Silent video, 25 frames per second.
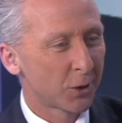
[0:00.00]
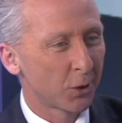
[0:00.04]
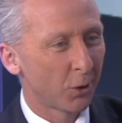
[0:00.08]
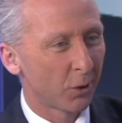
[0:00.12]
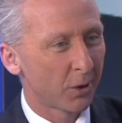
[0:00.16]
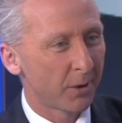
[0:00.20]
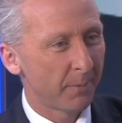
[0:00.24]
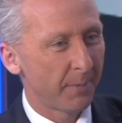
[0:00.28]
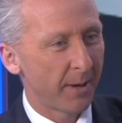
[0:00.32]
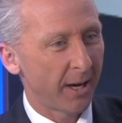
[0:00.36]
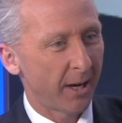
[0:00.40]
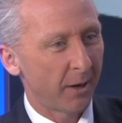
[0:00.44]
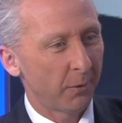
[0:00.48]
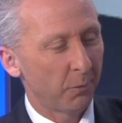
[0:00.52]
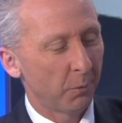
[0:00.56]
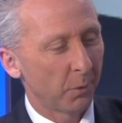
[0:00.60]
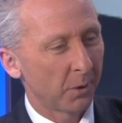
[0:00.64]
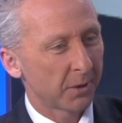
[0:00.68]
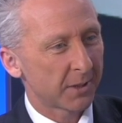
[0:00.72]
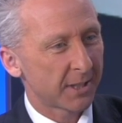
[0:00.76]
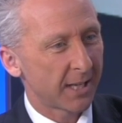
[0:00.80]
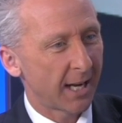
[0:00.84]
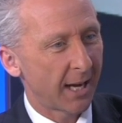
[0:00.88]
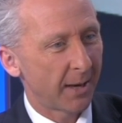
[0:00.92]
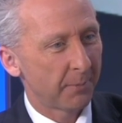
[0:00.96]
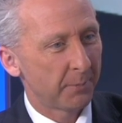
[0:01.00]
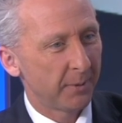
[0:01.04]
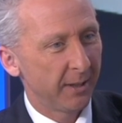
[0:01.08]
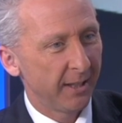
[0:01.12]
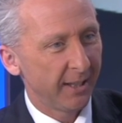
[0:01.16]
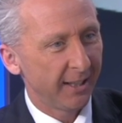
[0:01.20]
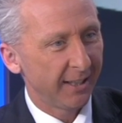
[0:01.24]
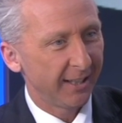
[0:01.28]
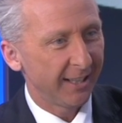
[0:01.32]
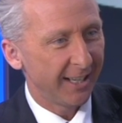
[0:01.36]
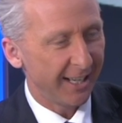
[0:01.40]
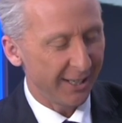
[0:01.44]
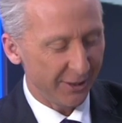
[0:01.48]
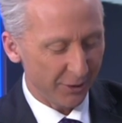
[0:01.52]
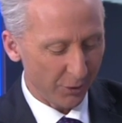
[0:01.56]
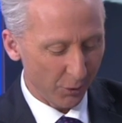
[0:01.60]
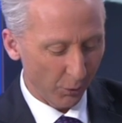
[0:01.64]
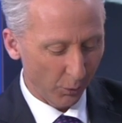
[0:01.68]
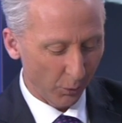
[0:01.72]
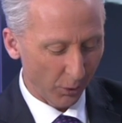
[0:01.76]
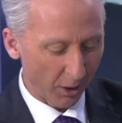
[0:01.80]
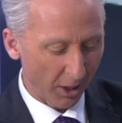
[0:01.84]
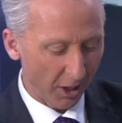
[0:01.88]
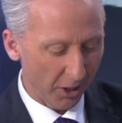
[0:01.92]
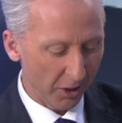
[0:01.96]
talk about what's happening in
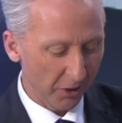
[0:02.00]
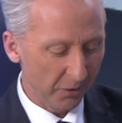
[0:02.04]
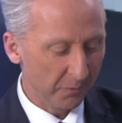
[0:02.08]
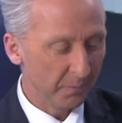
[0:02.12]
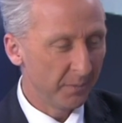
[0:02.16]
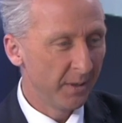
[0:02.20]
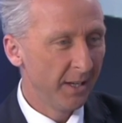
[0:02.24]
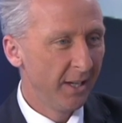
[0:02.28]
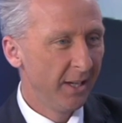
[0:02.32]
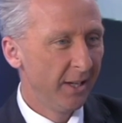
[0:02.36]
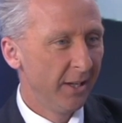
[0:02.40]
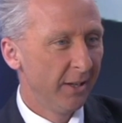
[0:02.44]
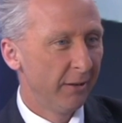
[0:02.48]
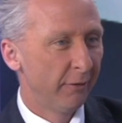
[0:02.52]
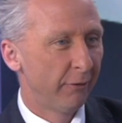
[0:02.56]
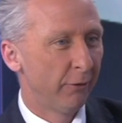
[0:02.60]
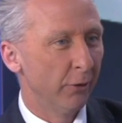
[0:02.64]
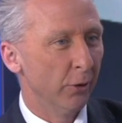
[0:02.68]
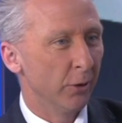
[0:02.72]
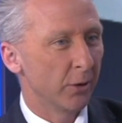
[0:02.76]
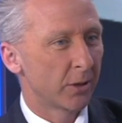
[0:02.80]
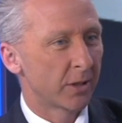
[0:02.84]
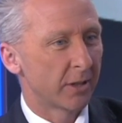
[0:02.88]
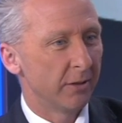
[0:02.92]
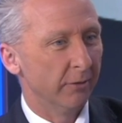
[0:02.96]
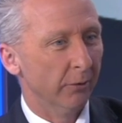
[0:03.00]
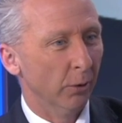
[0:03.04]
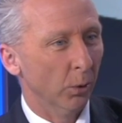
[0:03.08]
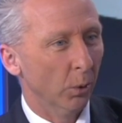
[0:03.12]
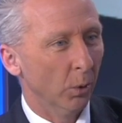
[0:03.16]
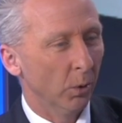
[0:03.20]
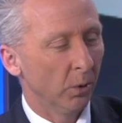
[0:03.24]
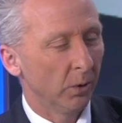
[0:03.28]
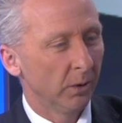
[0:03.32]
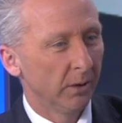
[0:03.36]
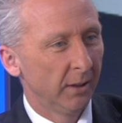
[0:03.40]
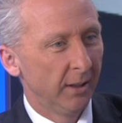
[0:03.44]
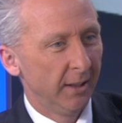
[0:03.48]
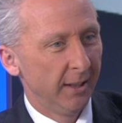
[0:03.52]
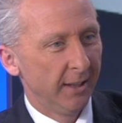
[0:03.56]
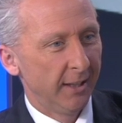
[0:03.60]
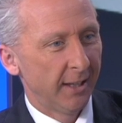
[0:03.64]
your home, first of all.